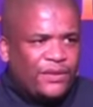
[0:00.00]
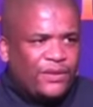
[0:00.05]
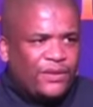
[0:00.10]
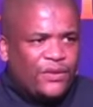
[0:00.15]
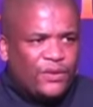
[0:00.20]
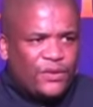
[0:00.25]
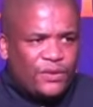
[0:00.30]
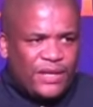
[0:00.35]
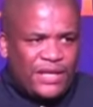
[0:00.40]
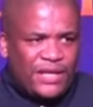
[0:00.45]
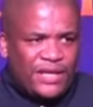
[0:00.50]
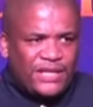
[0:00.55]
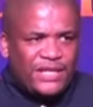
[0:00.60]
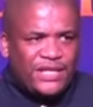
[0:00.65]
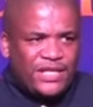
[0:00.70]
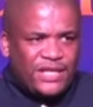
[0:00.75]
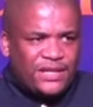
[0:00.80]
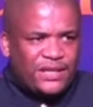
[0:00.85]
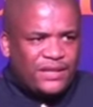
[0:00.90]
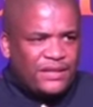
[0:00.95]
to the
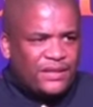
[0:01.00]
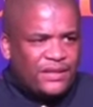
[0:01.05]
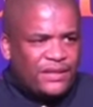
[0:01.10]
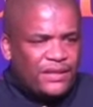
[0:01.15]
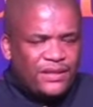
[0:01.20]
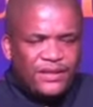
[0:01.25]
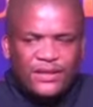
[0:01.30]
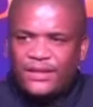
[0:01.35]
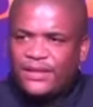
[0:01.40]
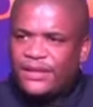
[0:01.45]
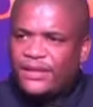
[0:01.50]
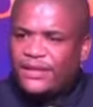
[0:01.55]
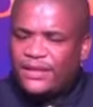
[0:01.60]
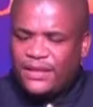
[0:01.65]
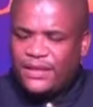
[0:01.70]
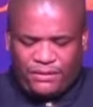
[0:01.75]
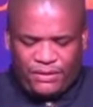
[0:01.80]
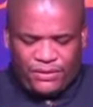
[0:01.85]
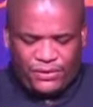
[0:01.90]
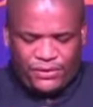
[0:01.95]
teaching
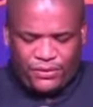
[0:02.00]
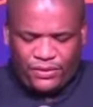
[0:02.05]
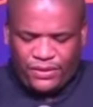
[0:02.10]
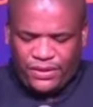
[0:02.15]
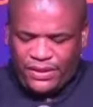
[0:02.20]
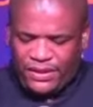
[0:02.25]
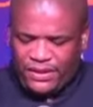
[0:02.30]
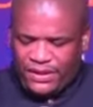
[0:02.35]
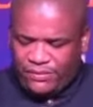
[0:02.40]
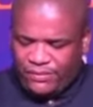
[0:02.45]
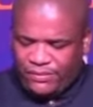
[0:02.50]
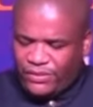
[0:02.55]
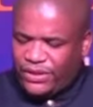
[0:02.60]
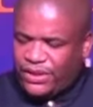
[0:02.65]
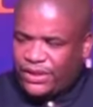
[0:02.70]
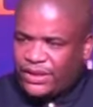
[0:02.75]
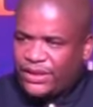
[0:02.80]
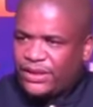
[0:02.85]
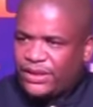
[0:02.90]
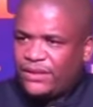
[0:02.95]
that was taught in the
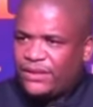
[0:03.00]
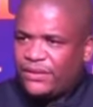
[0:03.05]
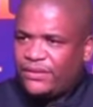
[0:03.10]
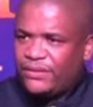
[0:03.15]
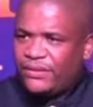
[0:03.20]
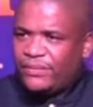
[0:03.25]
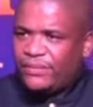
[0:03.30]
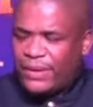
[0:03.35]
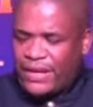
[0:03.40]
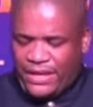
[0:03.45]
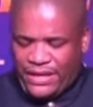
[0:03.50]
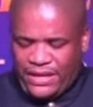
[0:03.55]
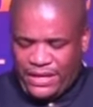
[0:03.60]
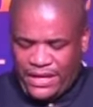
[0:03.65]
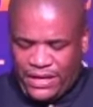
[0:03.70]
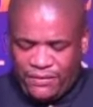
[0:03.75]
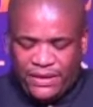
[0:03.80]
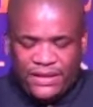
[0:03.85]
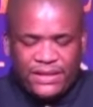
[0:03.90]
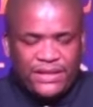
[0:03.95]
morning by
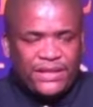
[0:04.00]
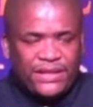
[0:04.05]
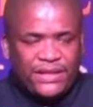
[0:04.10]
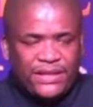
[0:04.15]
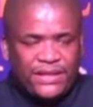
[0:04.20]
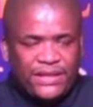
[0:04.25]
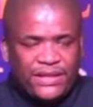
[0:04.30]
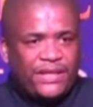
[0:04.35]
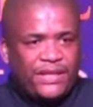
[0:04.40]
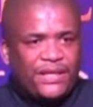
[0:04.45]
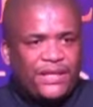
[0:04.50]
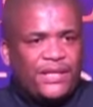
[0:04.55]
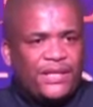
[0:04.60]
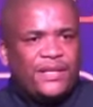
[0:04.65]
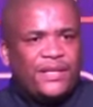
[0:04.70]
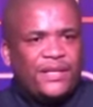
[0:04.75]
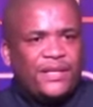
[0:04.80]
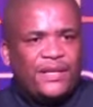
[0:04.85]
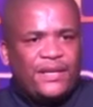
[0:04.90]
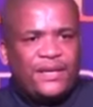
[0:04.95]
our dear
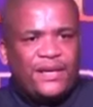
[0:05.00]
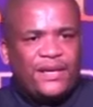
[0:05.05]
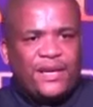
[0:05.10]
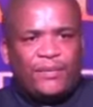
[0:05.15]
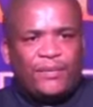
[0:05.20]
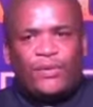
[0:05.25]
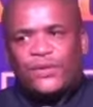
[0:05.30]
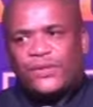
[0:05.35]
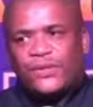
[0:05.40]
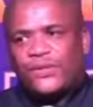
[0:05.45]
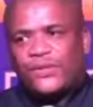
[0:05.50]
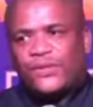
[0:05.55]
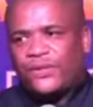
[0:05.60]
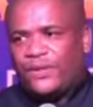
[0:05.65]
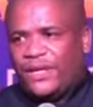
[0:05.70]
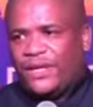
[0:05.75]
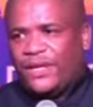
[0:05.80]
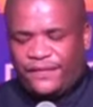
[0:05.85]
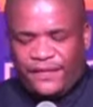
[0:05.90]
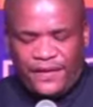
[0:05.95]
Apostle and
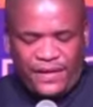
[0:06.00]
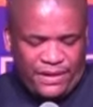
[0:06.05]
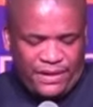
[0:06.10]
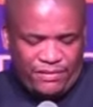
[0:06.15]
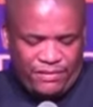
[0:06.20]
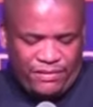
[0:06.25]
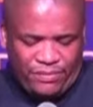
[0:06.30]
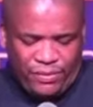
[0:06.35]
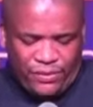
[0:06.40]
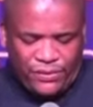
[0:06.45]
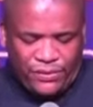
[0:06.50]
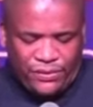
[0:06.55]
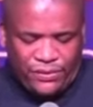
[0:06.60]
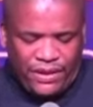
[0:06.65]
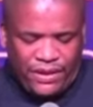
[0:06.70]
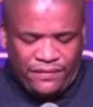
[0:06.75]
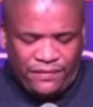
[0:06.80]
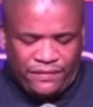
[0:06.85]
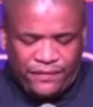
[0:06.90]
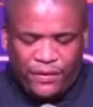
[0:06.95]
Father Apostle
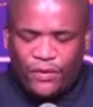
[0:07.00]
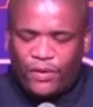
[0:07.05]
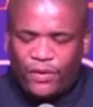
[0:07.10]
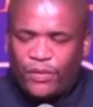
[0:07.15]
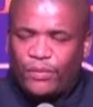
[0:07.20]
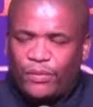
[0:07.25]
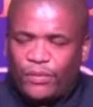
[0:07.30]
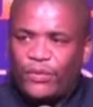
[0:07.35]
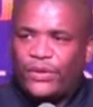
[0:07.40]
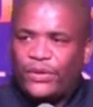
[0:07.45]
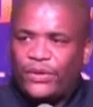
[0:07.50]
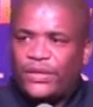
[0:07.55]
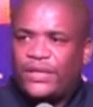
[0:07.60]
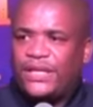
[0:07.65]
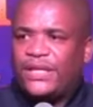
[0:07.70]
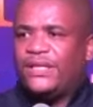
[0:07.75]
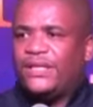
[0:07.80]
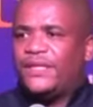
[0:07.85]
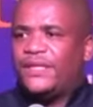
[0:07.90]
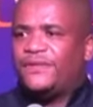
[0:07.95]
Mvinko Monde.
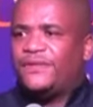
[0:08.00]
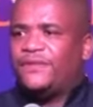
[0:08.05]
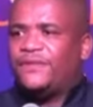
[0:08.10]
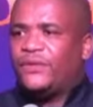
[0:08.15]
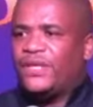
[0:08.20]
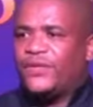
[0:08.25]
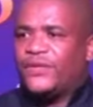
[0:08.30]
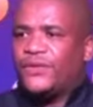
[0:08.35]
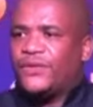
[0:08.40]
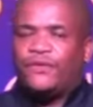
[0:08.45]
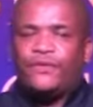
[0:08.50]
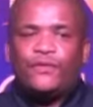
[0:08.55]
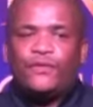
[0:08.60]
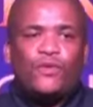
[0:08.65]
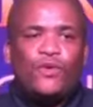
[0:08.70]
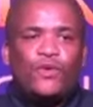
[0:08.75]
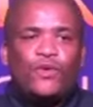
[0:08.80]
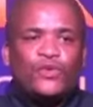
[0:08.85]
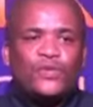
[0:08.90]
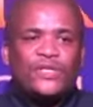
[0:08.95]
Isifundiso ufuna
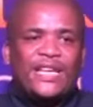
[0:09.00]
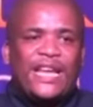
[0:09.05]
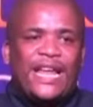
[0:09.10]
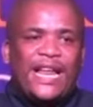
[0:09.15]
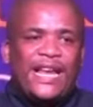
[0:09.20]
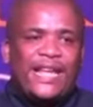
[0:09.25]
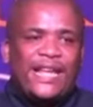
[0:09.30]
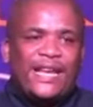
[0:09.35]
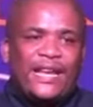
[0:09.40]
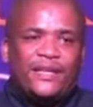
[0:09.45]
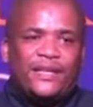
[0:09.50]
lokusilalela